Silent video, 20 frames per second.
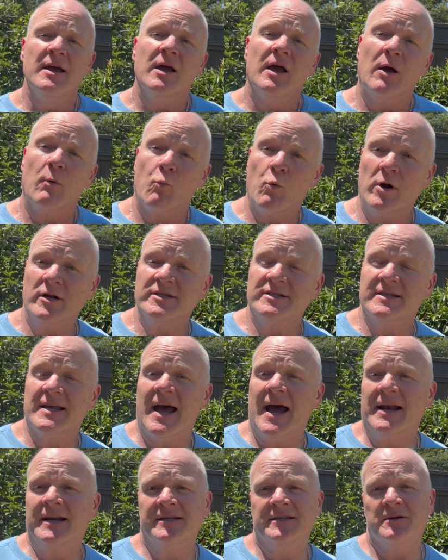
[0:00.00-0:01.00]
And what's
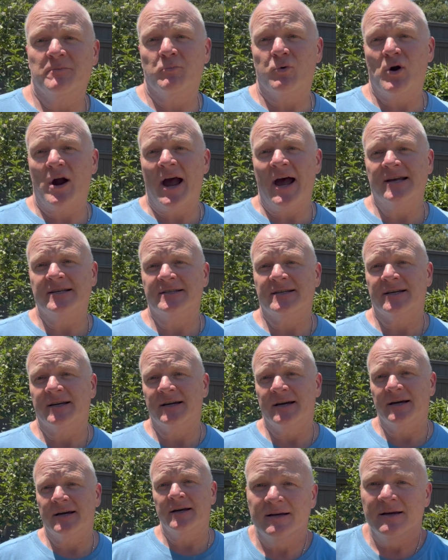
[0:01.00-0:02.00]
that? It's a
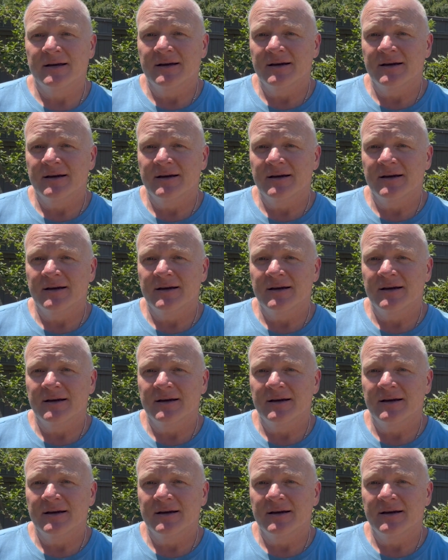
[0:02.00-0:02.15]
brassica.